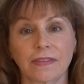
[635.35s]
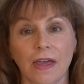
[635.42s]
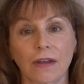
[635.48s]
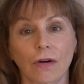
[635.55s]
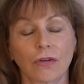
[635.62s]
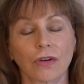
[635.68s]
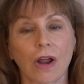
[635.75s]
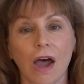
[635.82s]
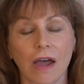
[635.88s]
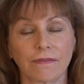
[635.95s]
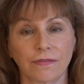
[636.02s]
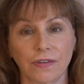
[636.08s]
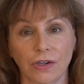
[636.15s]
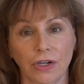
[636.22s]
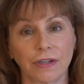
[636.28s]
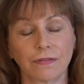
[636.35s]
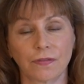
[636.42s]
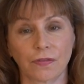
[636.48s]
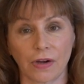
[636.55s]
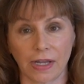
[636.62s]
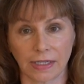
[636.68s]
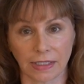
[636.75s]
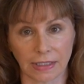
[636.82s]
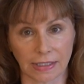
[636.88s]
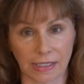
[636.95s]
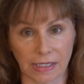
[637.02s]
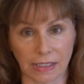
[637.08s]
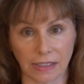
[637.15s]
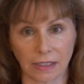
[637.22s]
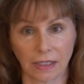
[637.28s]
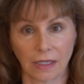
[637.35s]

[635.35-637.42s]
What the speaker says: that are not very friendly,